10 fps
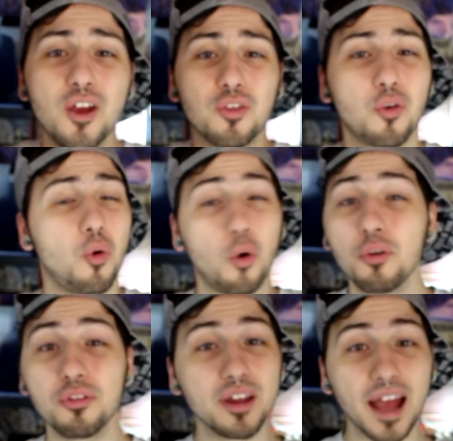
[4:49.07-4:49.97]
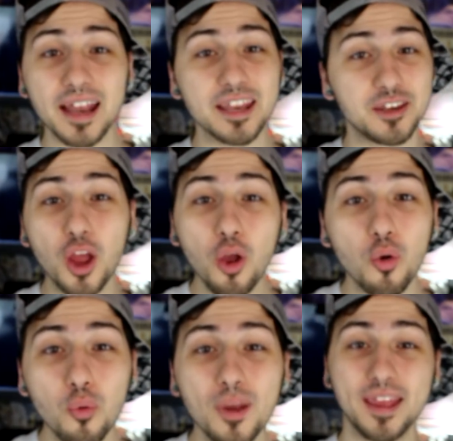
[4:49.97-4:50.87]
So all you gotta
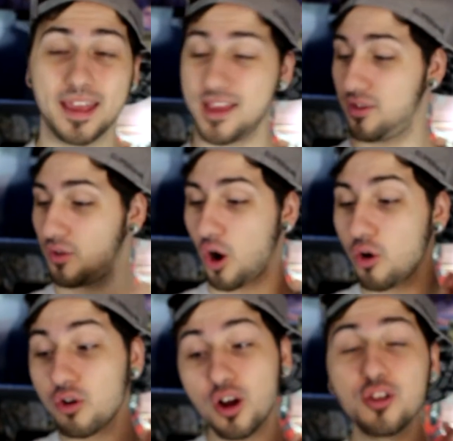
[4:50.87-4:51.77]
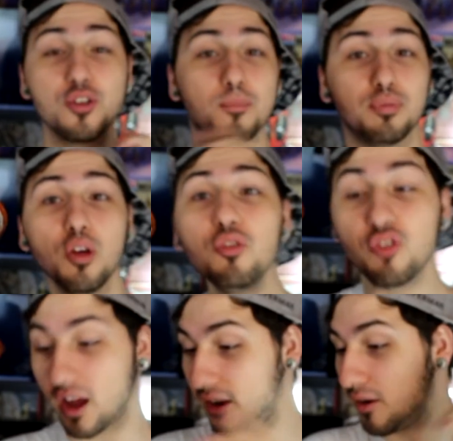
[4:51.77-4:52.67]
do is turn on your blow
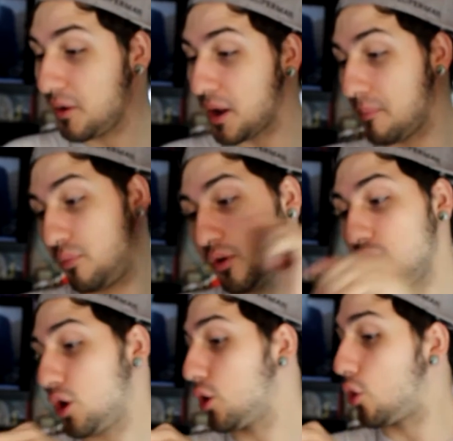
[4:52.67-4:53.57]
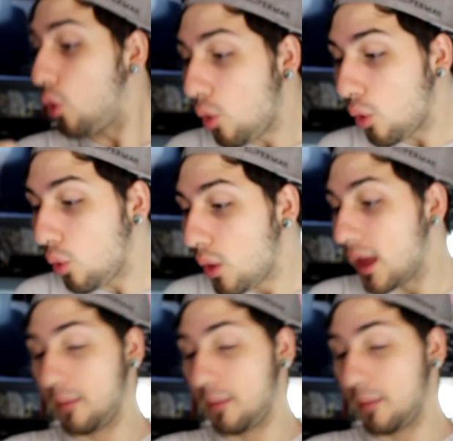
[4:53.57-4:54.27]
dryer and put it on cool